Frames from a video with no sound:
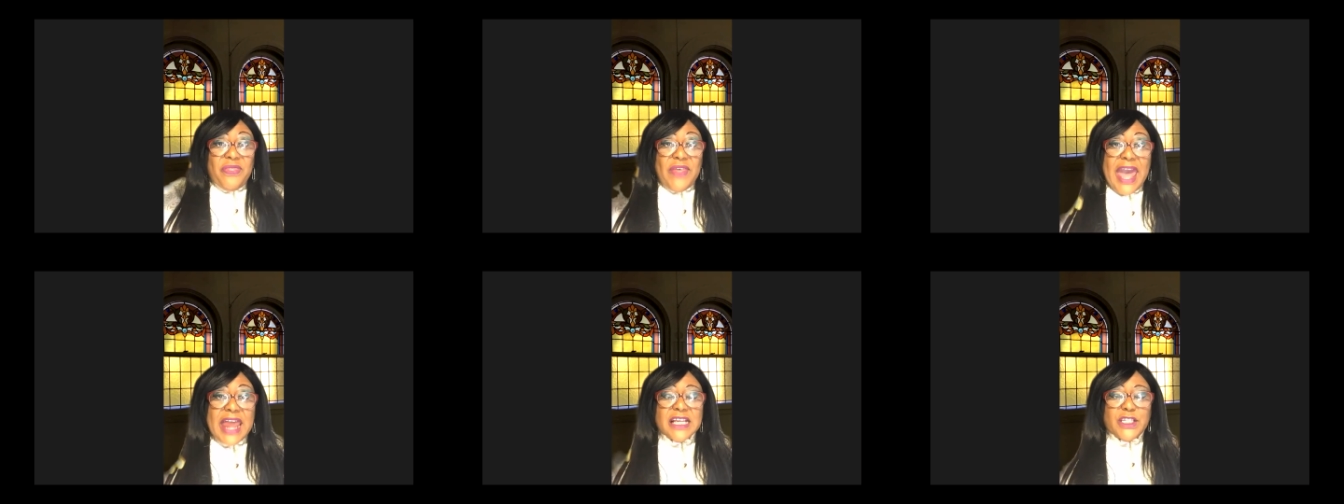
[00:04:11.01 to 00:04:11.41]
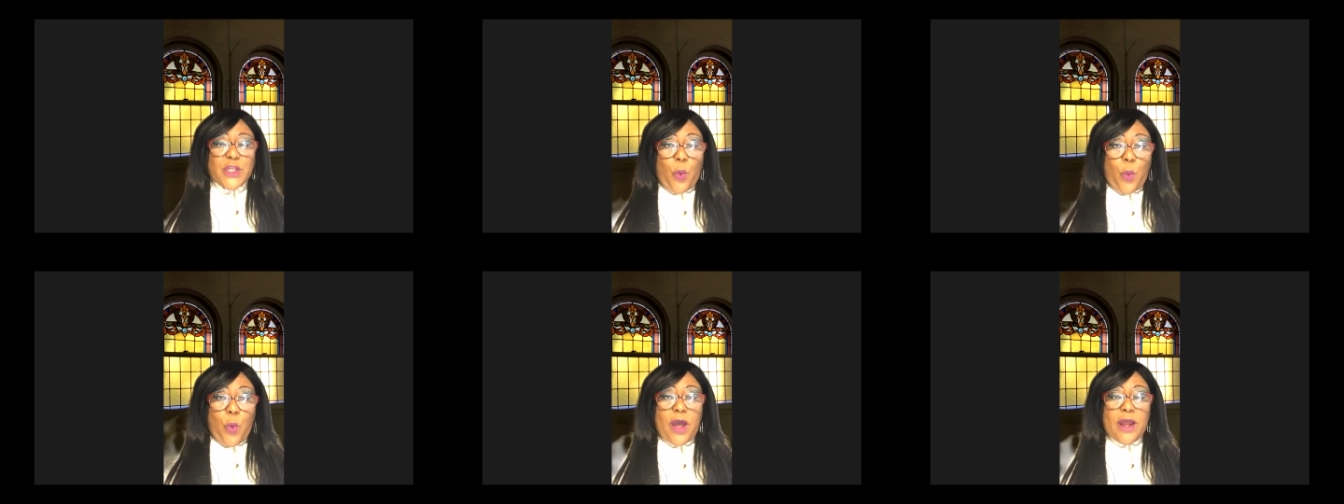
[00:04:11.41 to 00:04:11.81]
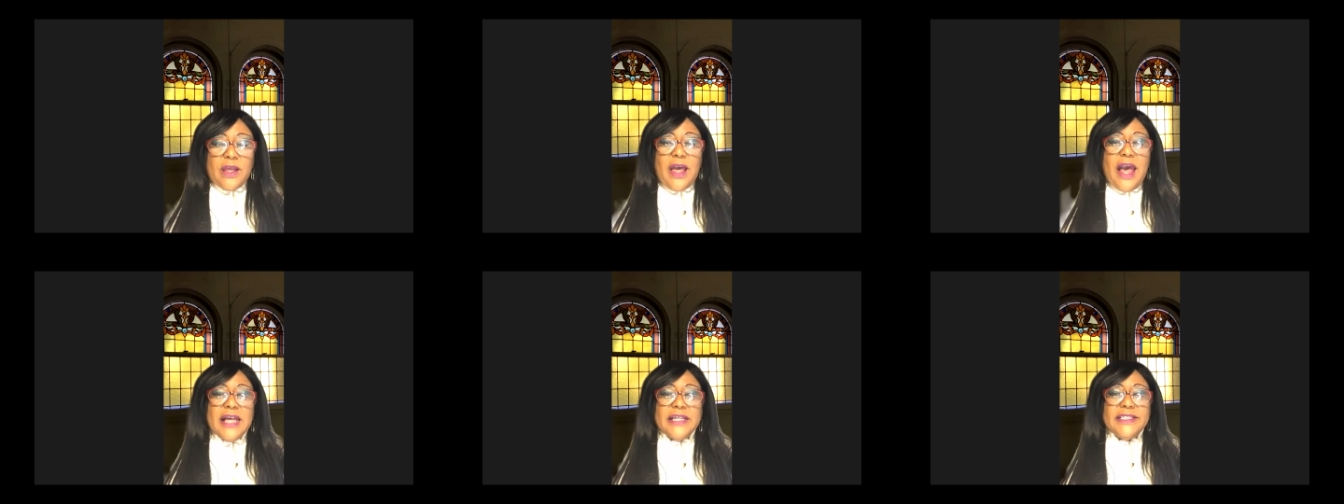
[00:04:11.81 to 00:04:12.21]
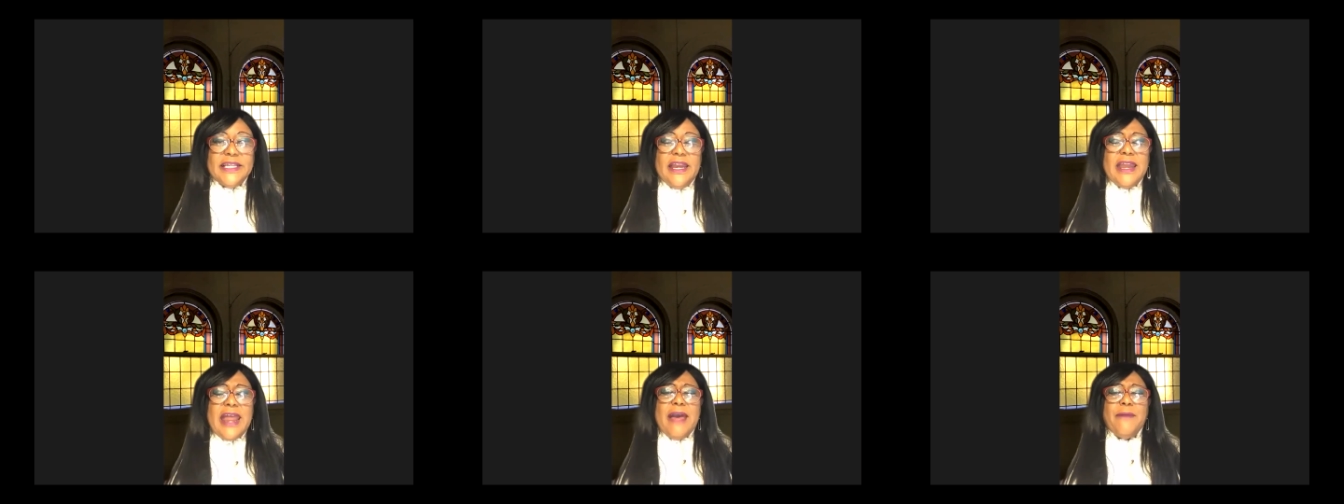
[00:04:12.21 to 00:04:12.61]
that is a one
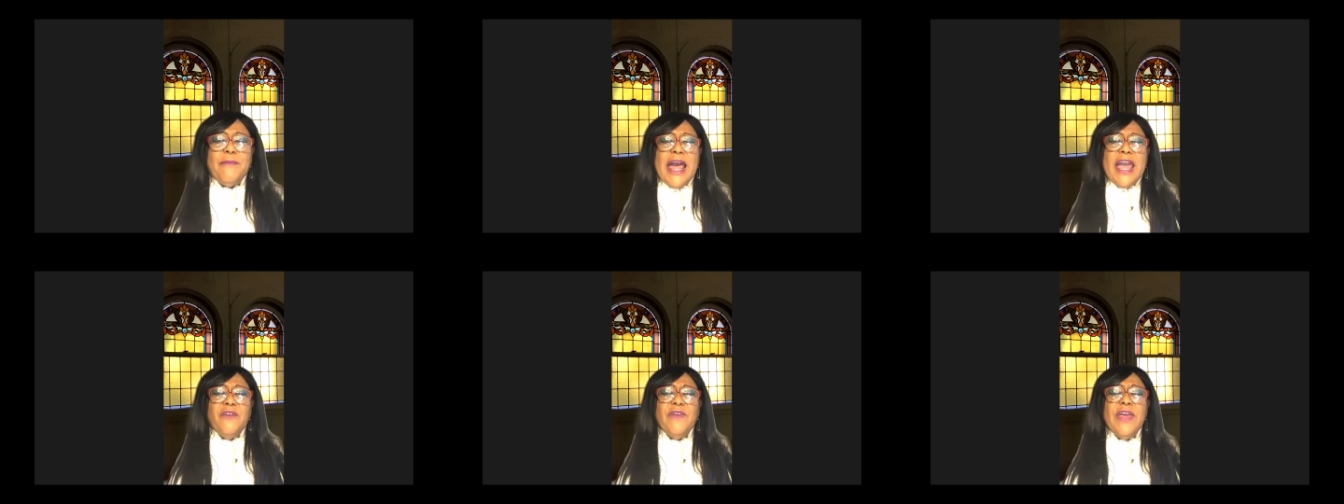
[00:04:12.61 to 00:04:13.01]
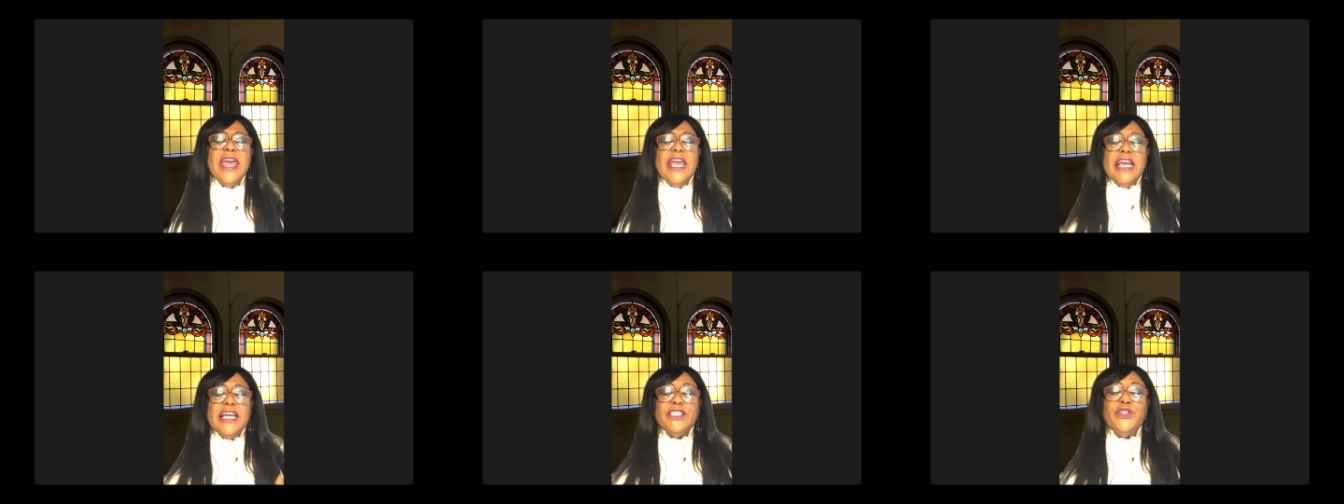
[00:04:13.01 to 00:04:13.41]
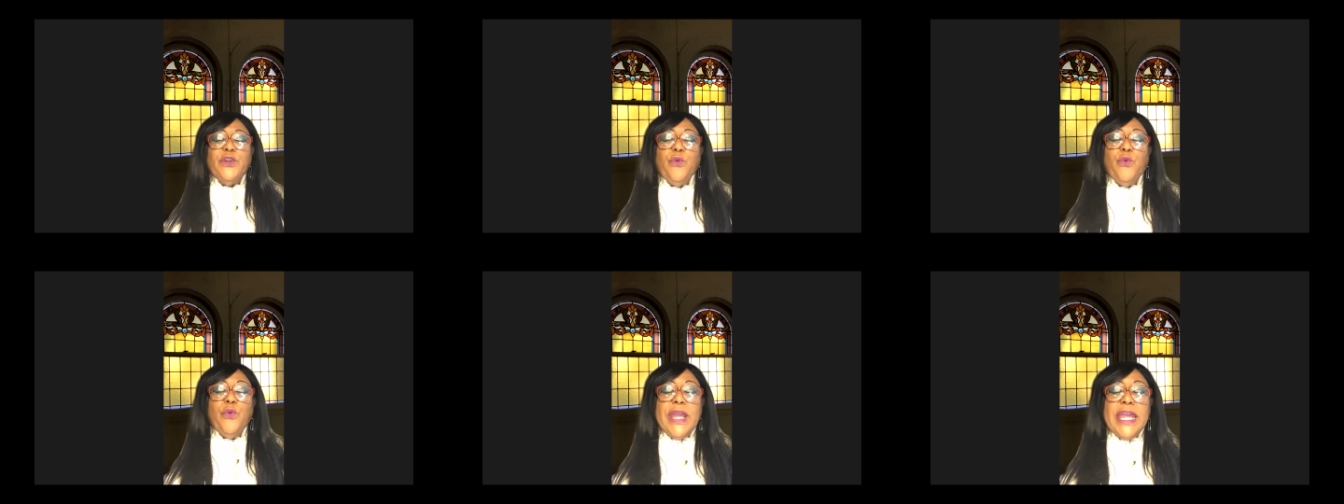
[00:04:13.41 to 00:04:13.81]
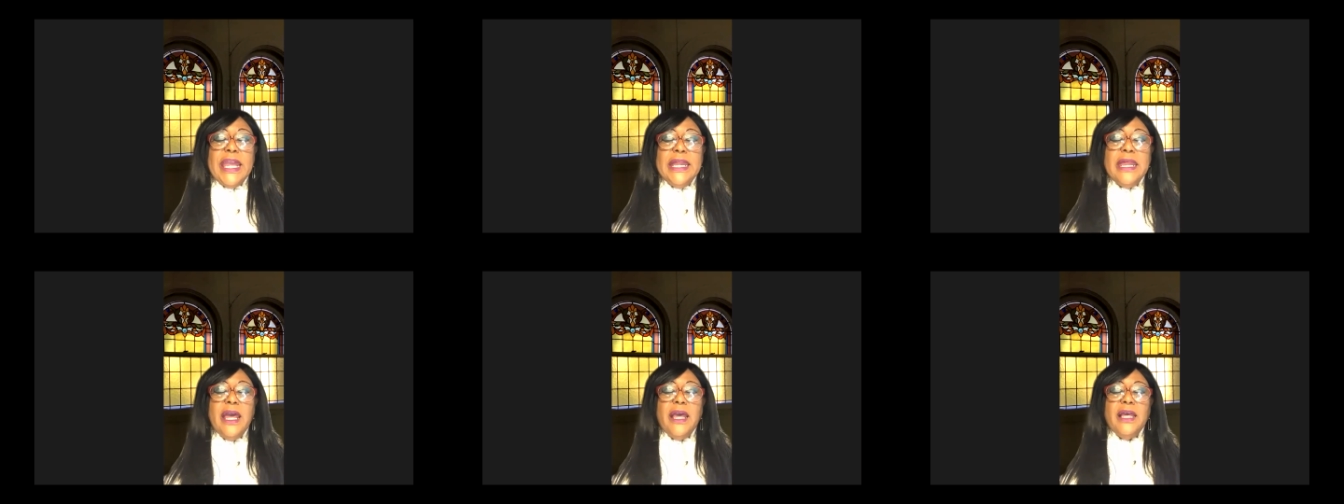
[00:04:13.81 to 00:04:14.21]
constant in our life is to
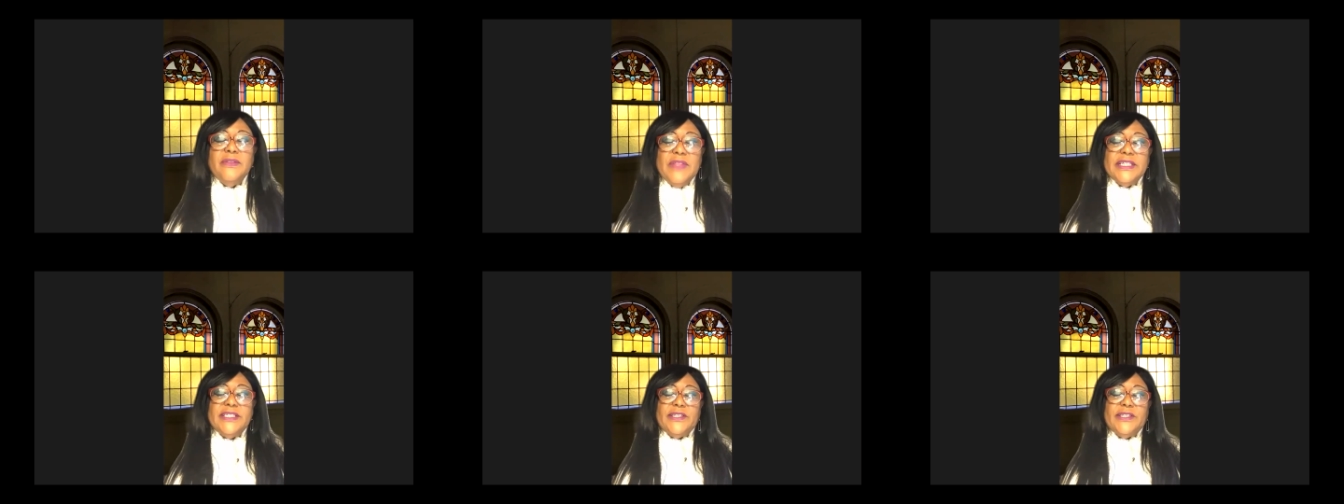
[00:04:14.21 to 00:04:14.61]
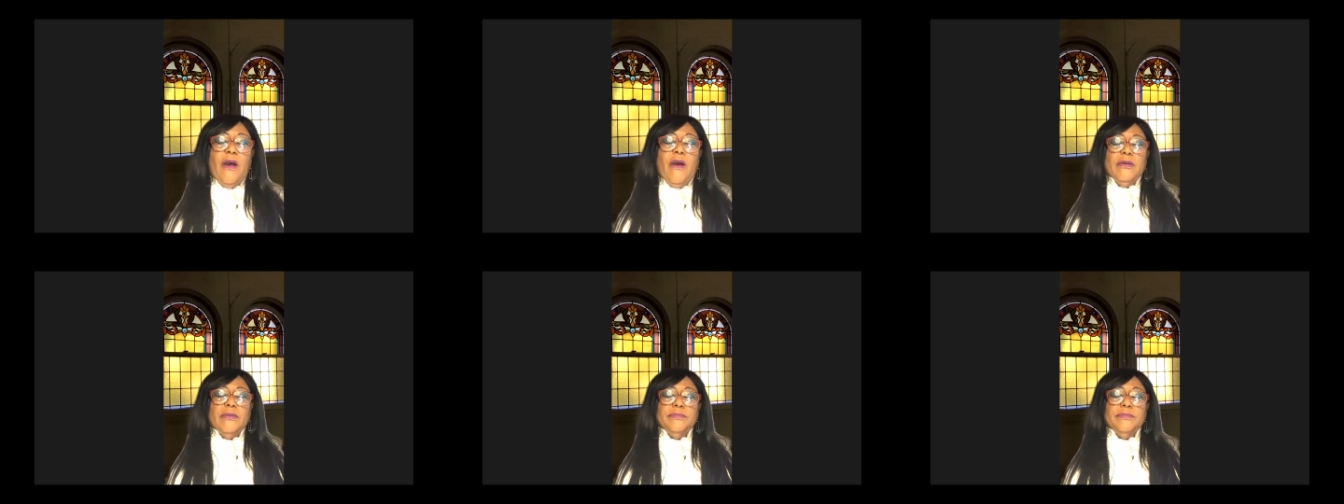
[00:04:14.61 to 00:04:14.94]
read this song.